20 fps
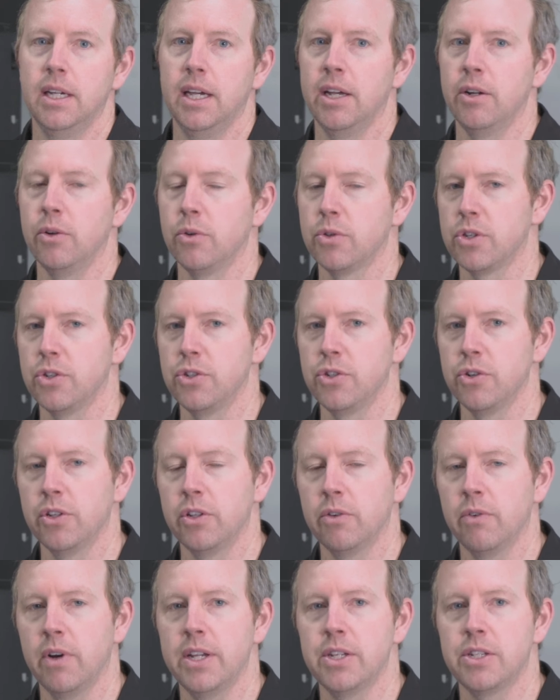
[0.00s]
and also
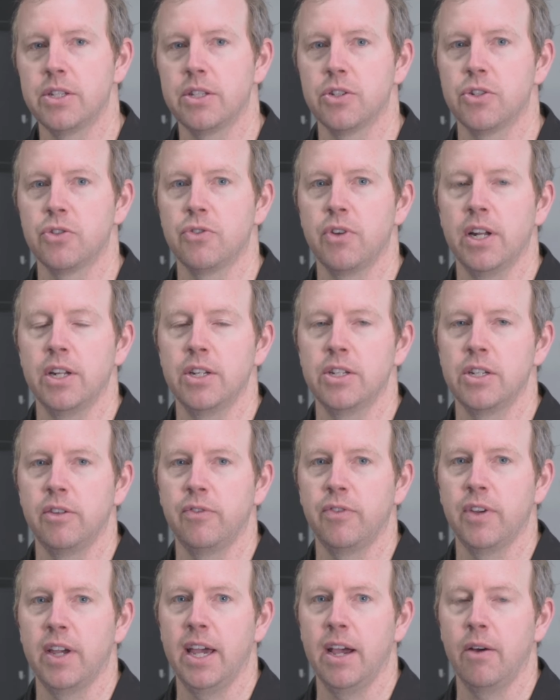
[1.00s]
during the race, the
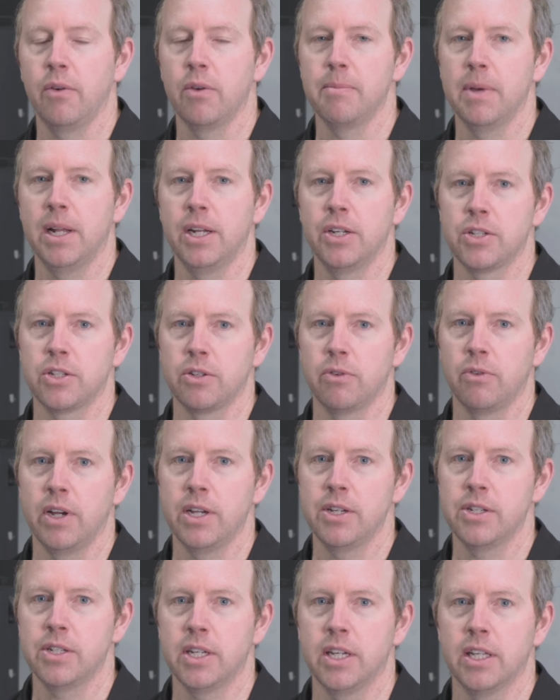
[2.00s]
strategy for how we manage the
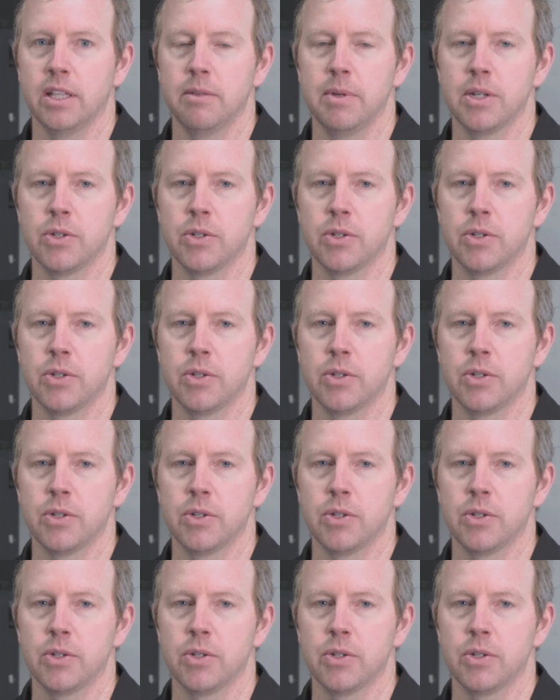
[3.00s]
race to get the